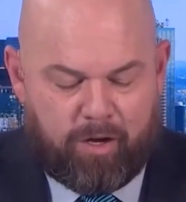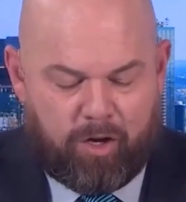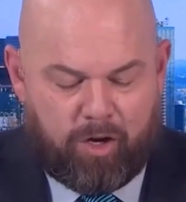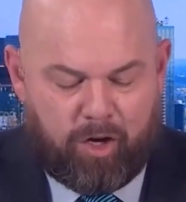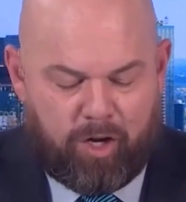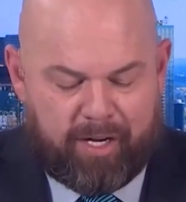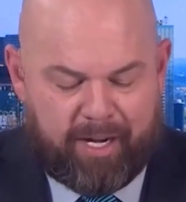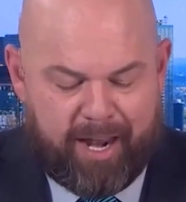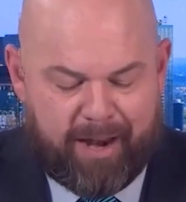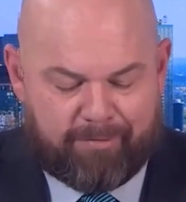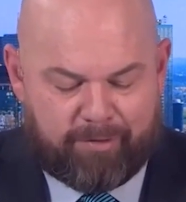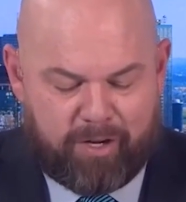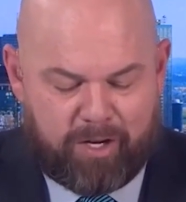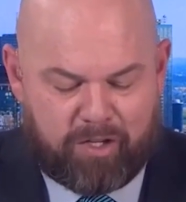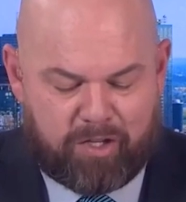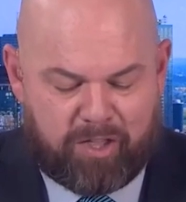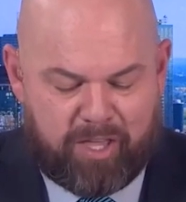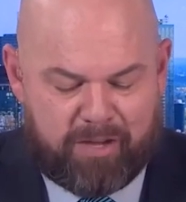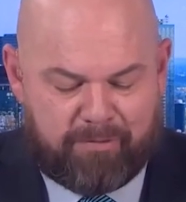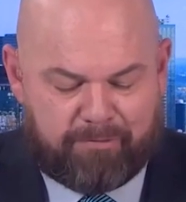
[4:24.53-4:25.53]
On
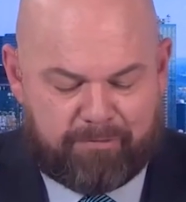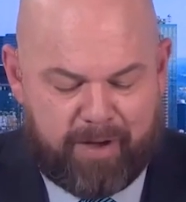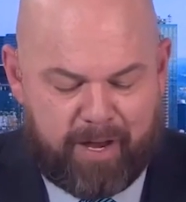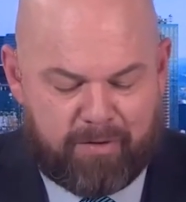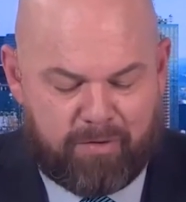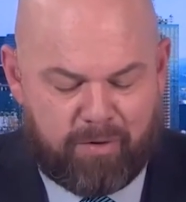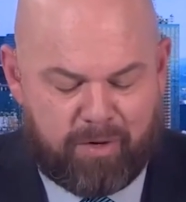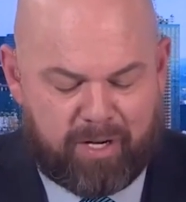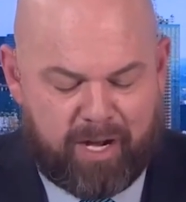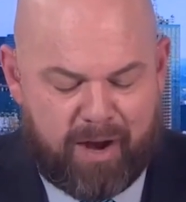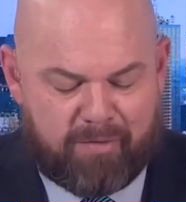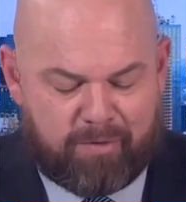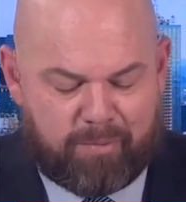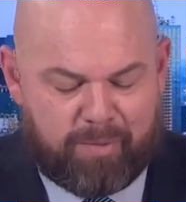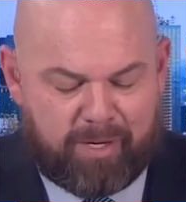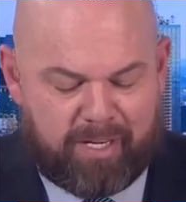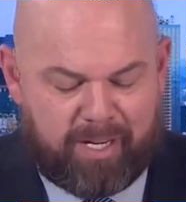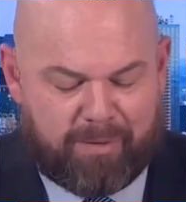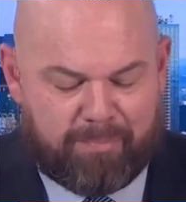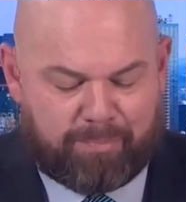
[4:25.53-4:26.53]
average, the federal
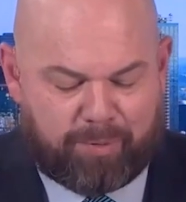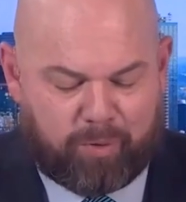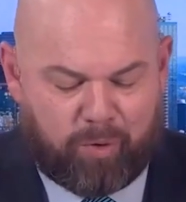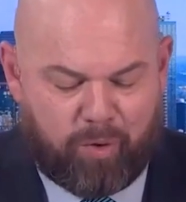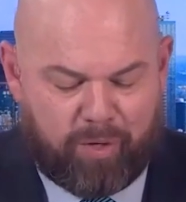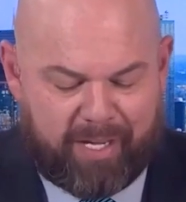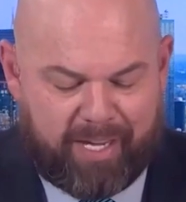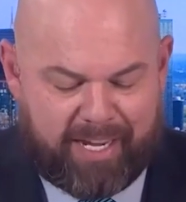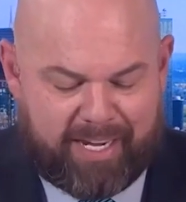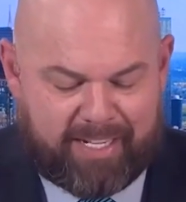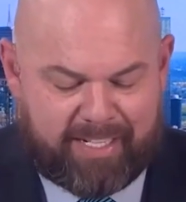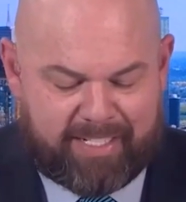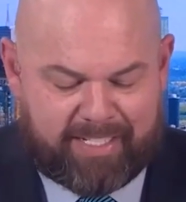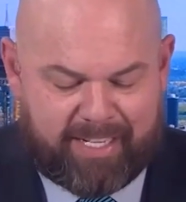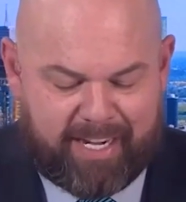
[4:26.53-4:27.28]
government employees